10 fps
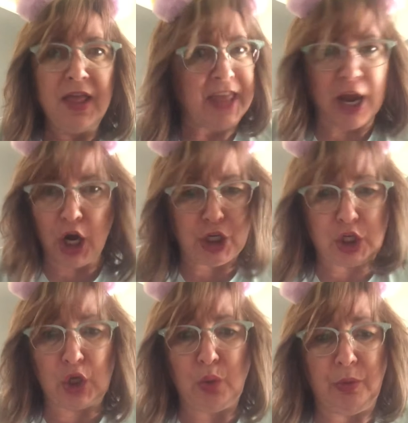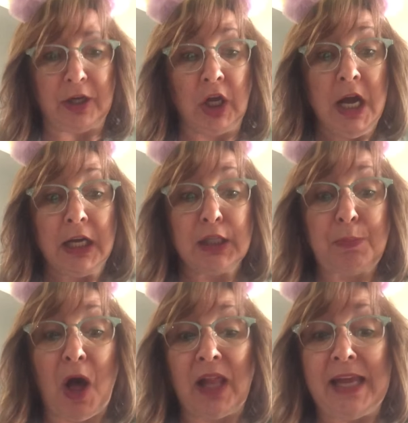They are too real, because
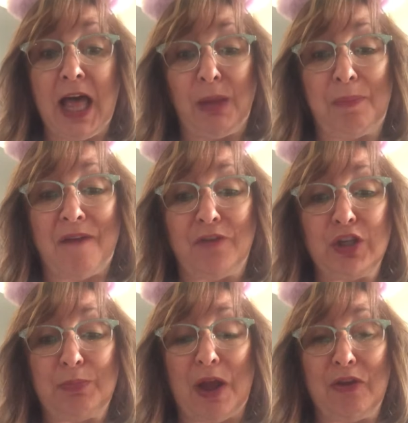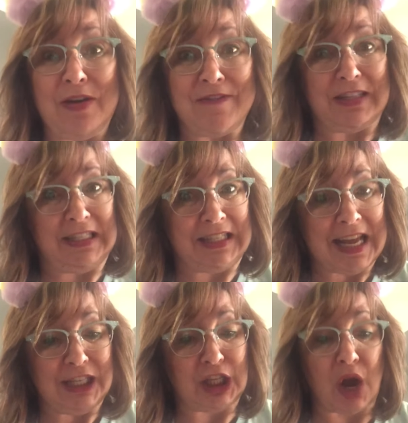Polly Allen Puffer's brother even
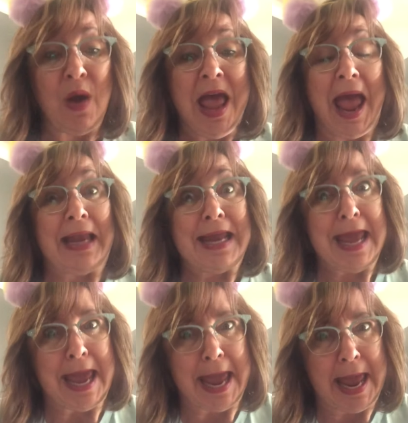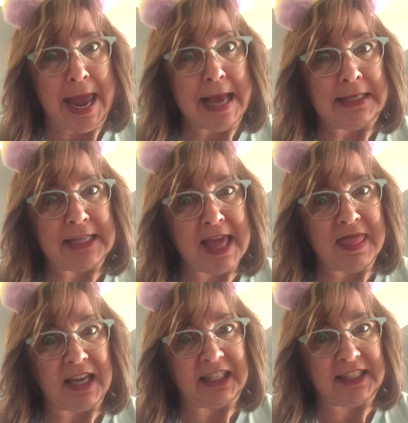said so, and he is in
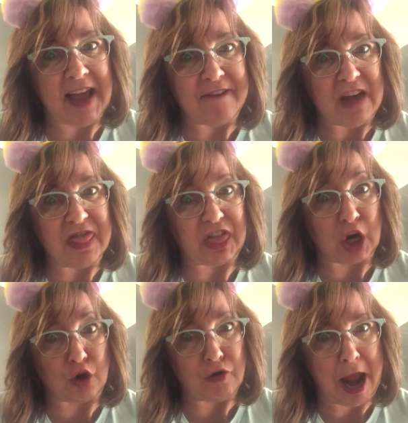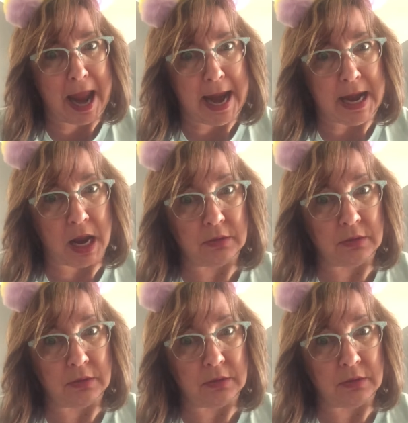the 7th grade.